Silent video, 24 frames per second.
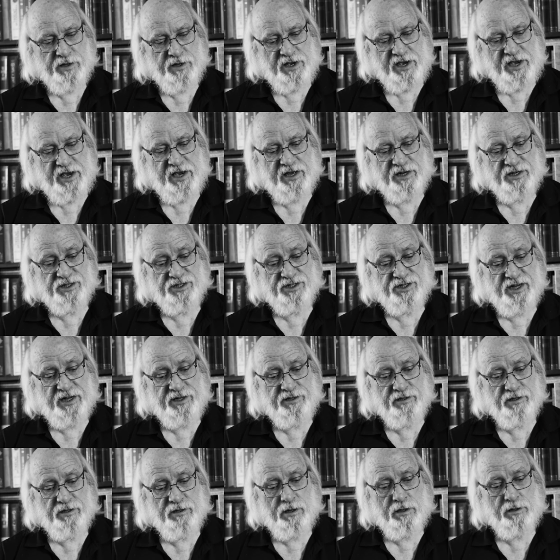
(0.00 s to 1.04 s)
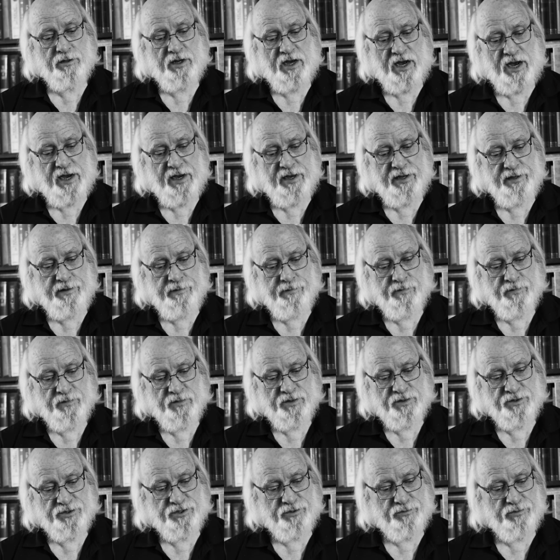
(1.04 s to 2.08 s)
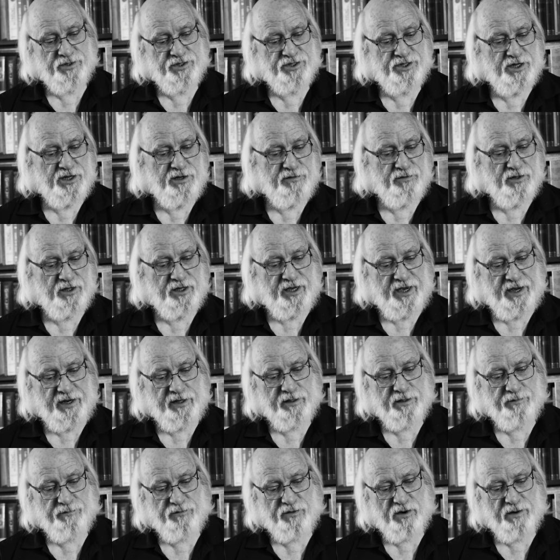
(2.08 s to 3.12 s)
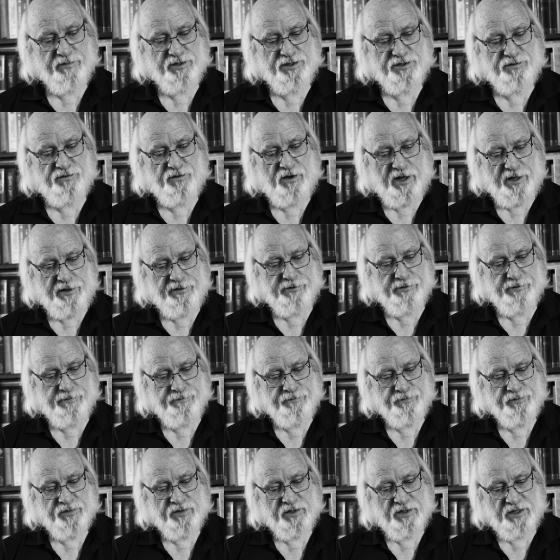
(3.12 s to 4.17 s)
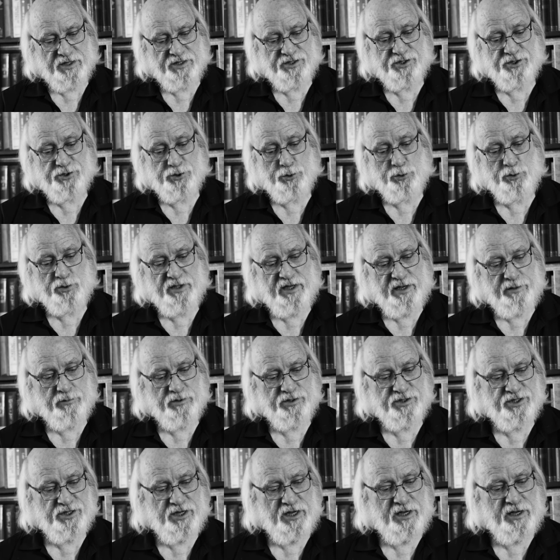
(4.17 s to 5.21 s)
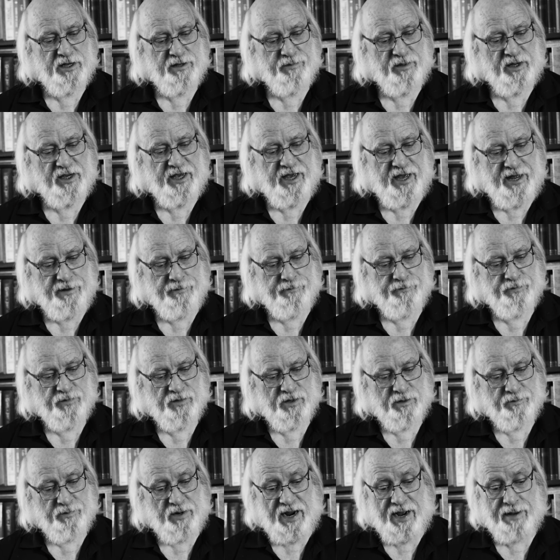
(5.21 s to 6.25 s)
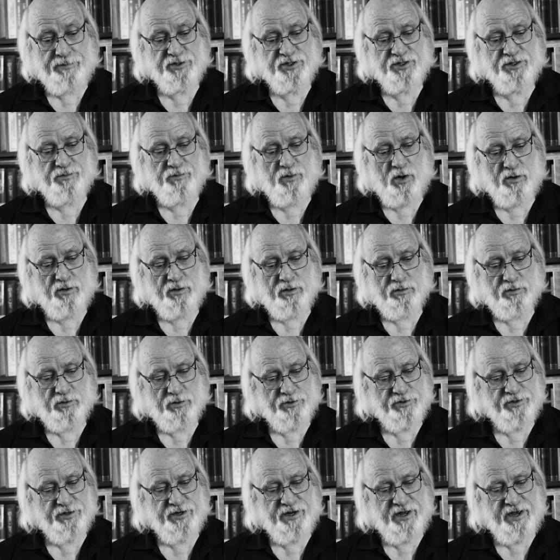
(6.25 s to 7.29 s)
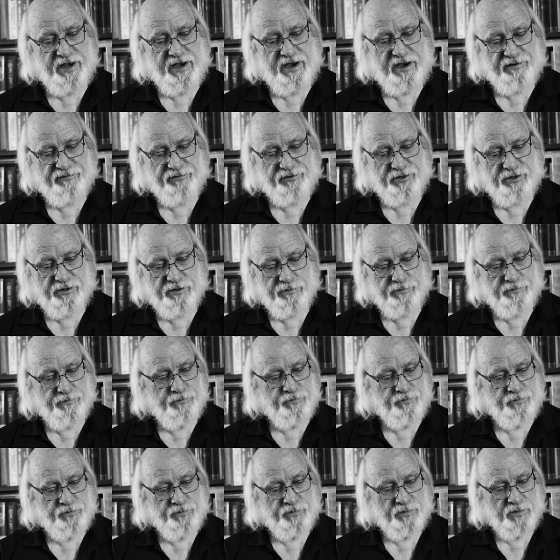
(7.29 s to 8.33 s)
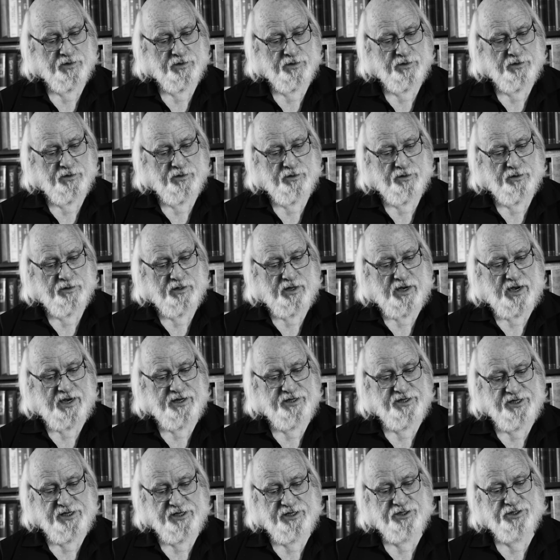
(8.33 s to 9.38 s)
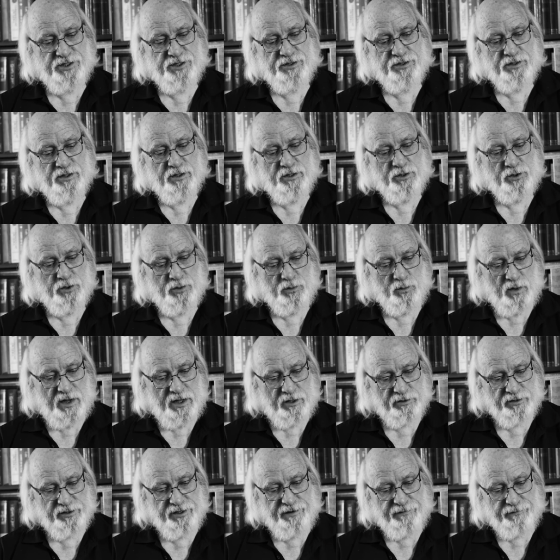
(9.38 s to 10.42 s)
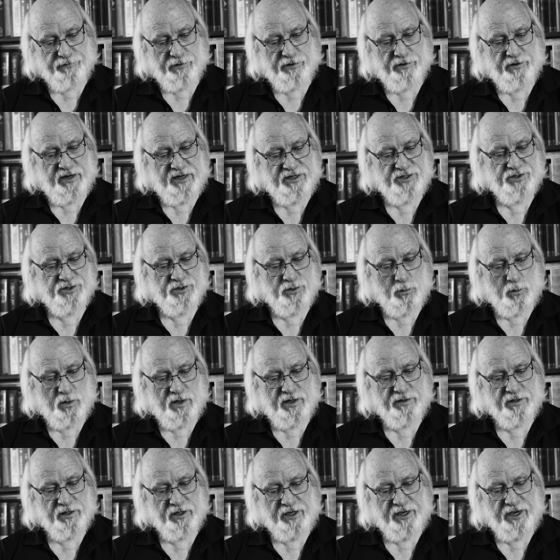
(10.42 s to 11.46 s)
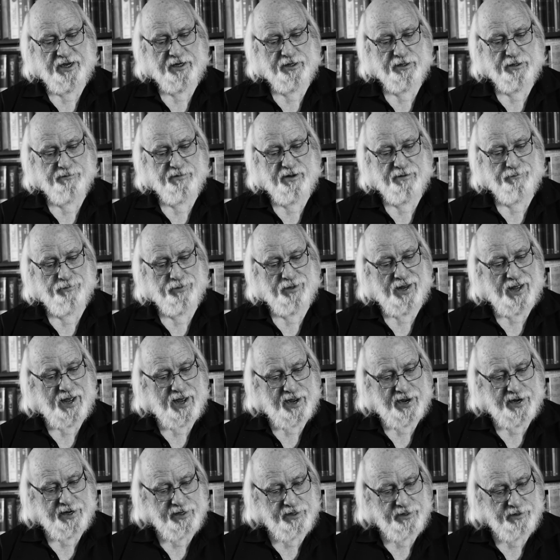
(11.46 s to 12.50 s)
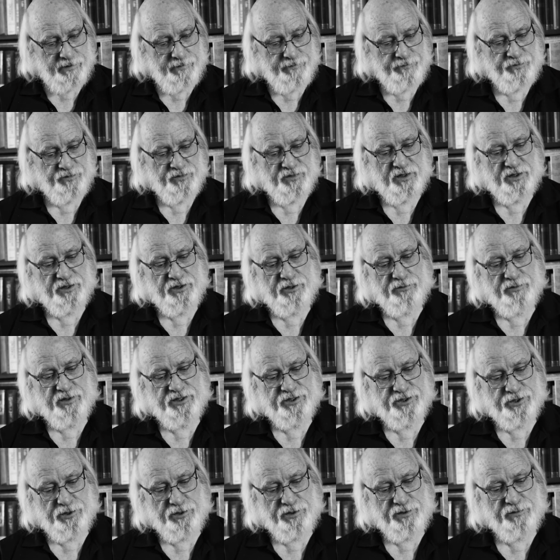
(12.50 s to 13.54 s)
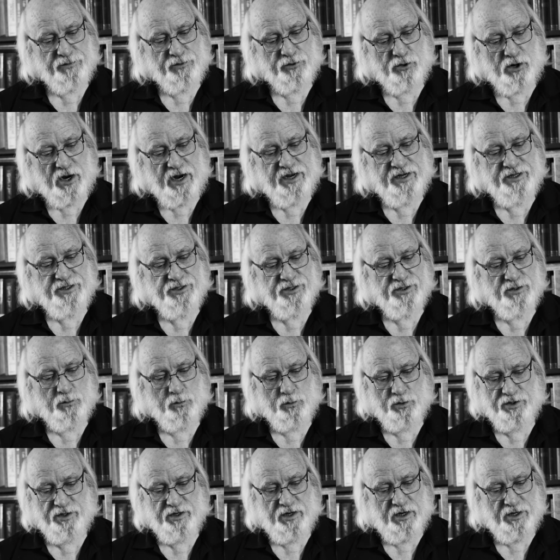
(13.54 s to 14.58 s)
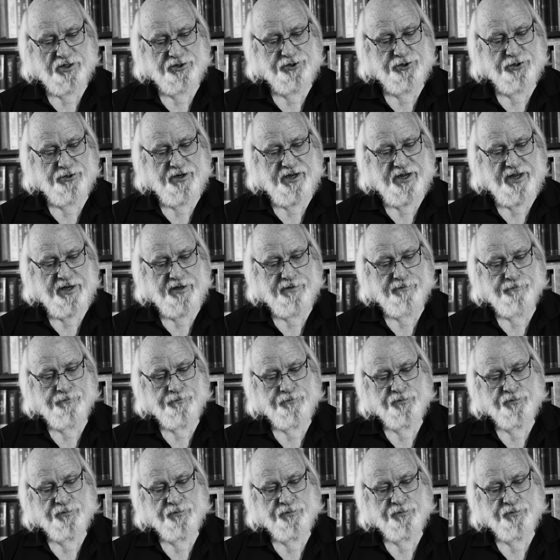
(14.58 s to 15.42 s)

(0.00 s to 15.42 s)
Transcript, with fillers: He had ascended on high to receive the kingdom from his Father, and soon they would see him again, perhaps tomorrow or the day after. Ideas could well differ as to what the kingdom implied and the return of Christ would usher in.